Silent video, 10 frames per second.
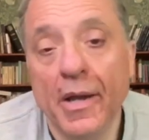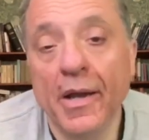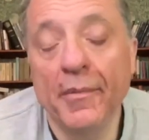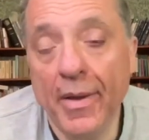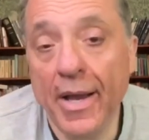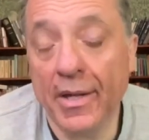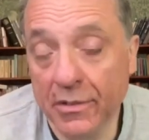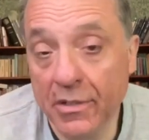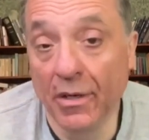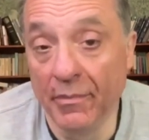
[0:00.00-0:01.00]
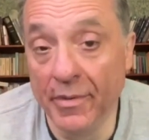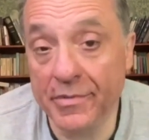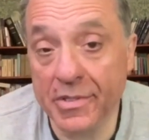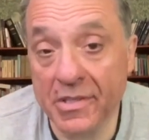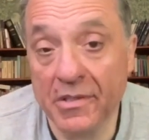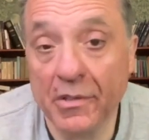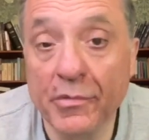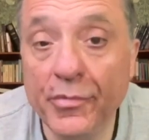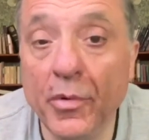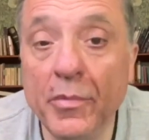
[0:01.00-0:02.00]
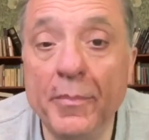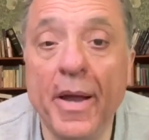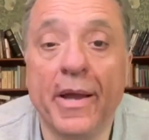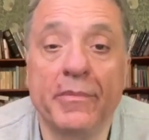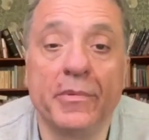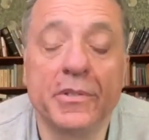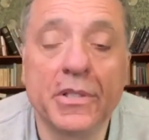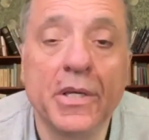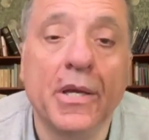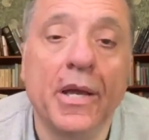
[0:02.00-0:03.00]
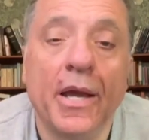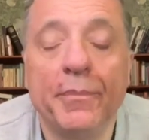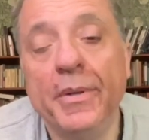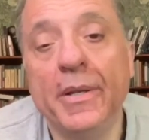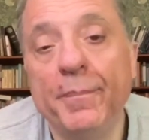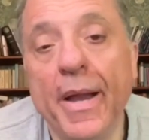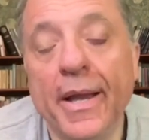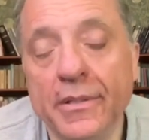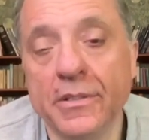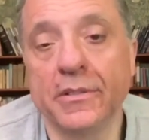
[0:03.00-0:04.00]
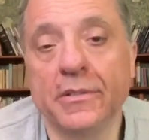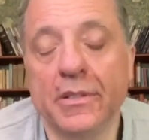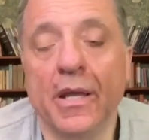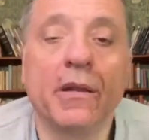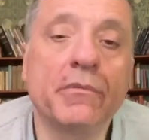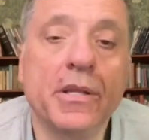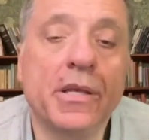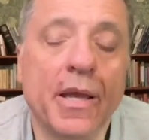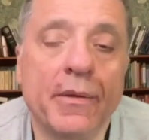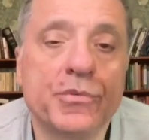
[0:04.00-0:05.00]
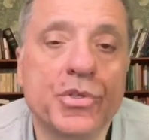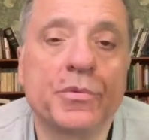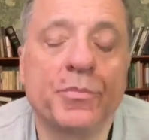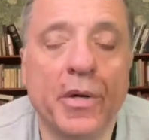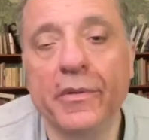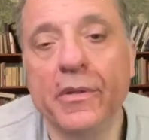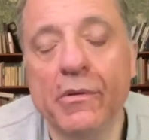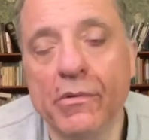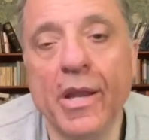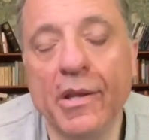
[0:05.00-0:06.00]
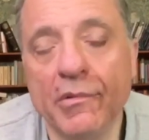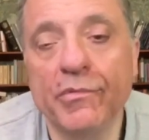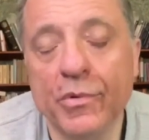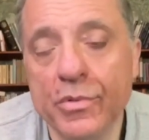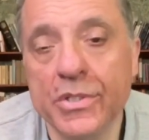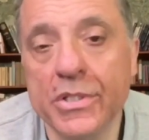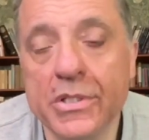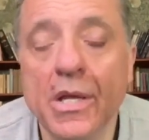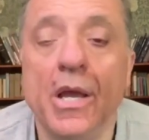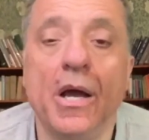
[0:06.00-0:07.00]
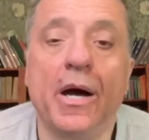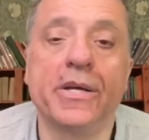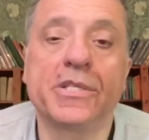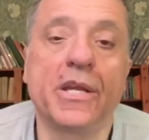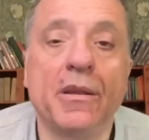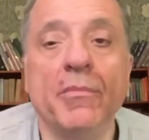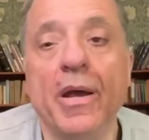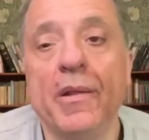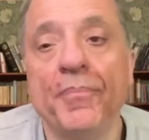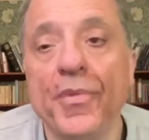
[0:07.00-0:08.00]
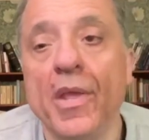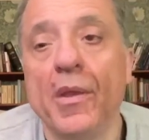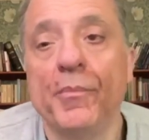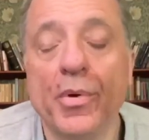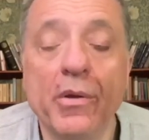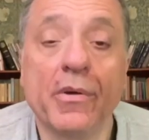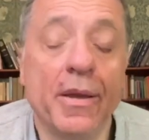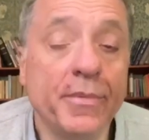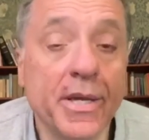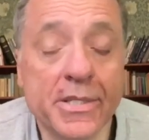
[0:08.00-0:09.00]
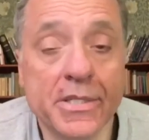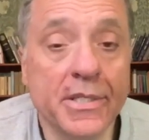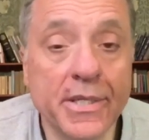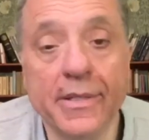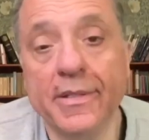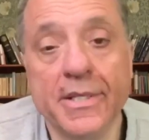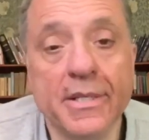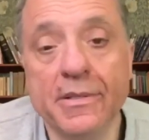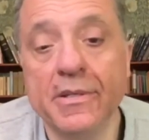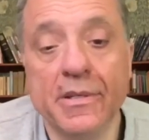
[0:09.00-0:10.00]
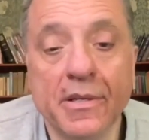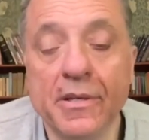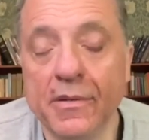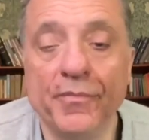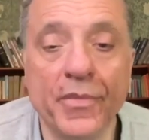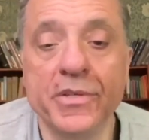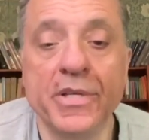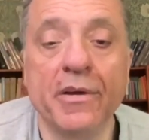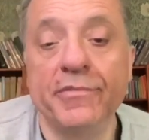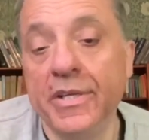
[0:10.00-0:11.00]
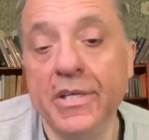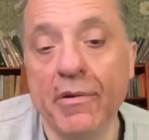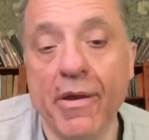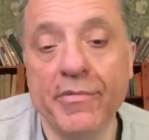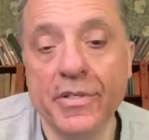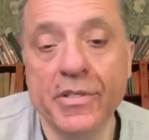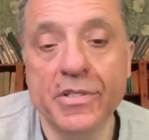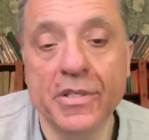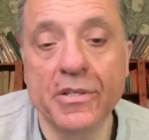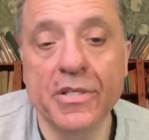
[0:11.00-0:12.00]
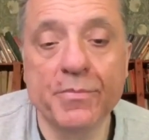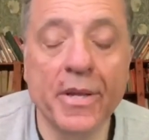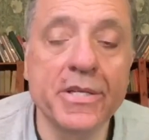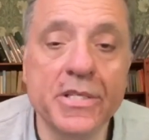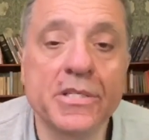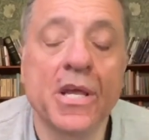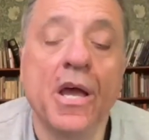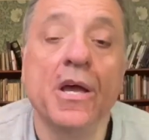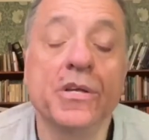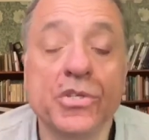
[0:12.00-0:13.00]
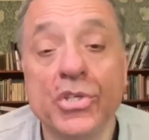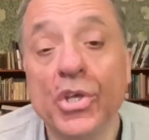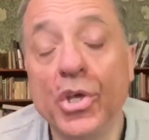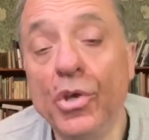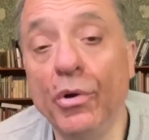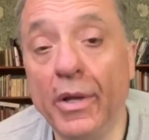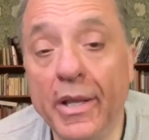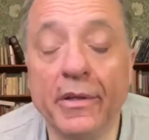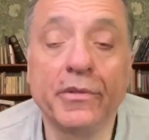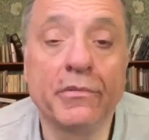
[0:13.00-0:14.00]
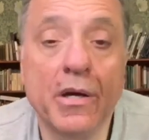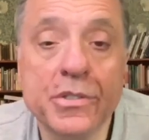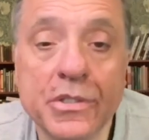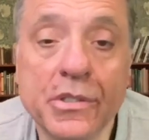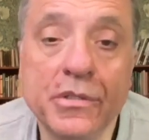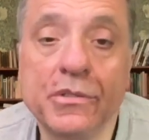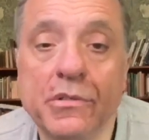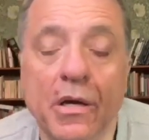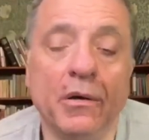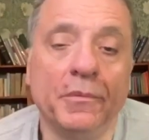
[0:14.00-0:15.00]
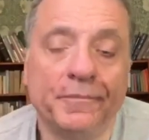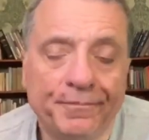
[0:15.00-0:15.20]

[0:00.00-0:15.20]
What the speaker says: Artyomovsk, the former Bakhmut, had been abandoned and recaptured by the Ukrainian forces. I said in my program yesterday that there's now video evidence that this place is securely under Russian control.